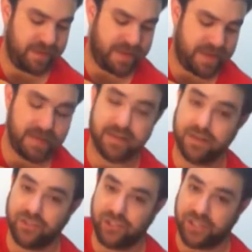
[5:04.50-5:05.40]

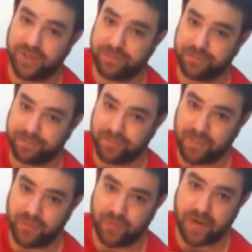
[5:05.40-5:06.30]
and G,
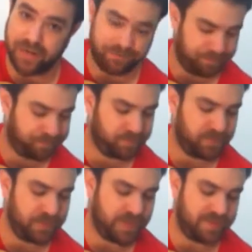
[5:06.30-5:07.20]
right?
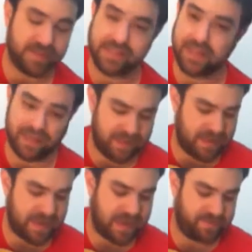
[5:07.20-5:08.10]
You have C,
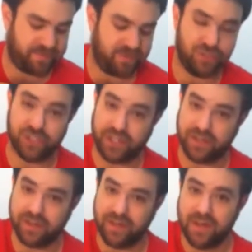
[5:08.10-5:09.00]
F, G.
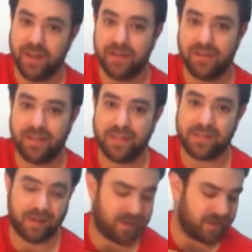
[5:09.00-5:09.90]

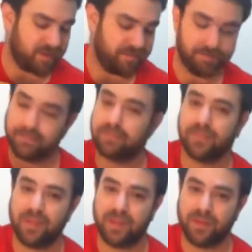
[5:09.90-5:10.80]
These are
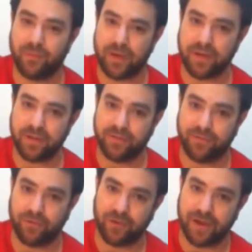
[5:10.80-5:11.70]
the 1, the
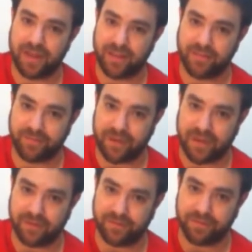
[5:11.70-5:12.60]
4, and the
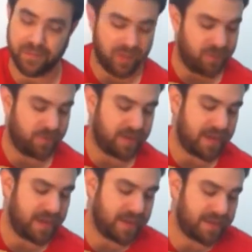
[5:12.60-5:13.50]
5.
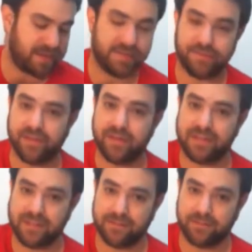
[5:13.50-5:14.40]
Okay, and it's a very
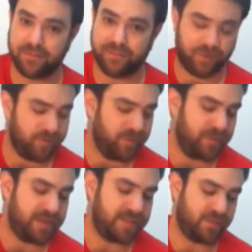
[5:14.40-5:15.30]
simple
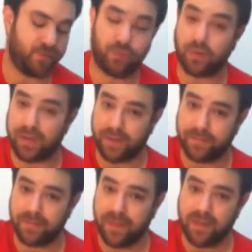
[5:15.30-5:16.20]
formula. It's
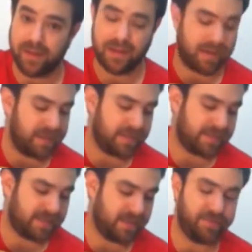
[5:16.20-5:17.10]
one,
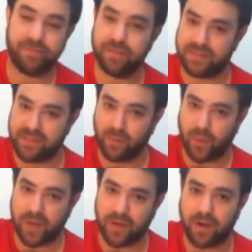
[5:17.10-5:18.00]
it's the
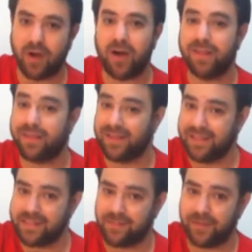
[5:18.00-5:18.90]
one on the
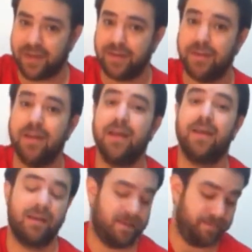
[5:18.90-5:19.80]
E
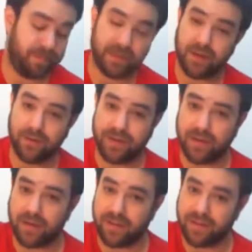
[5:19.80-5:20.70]
string, below
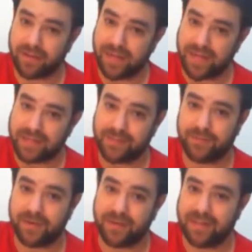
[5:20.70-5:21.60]
it on the A
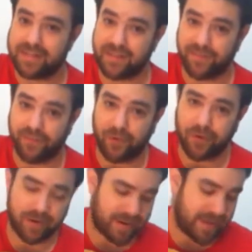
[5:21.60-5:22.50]
string is the
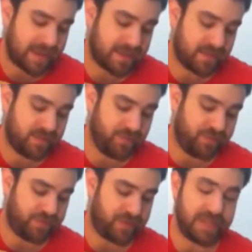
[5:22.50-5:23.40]
4, and 2
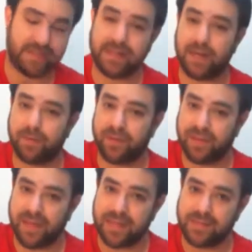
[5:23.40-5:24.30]
frets up on
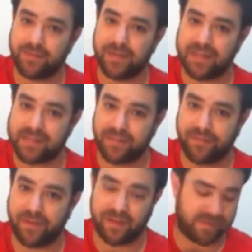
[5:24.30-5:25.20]
the A string is the
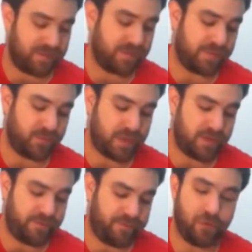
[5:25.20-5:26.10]
5. So it's
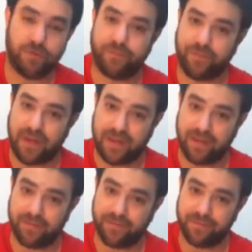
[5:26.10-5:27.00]
1, 4,
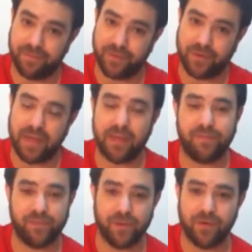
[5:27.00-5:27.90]
5. Okay,
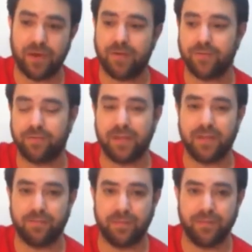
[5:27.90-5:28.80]
if you know how to play
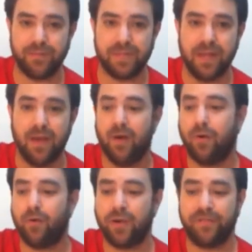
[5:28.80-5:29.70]
the blues,
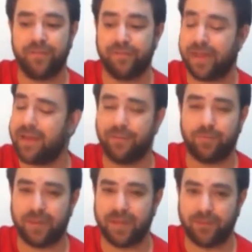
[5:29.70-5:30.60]
or if you've ever
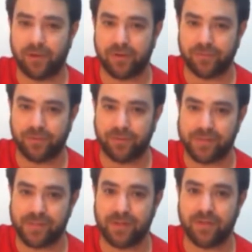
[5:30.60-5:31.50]
played a rock and roll
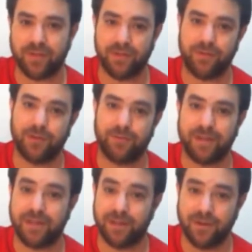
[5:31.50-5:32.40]
song, you
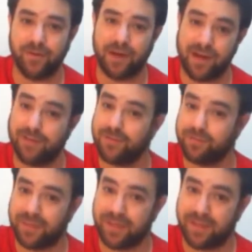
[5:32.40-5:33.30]
already know how to
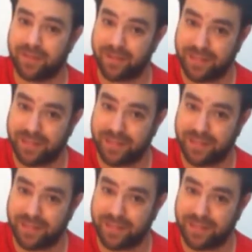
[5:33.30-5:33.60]
play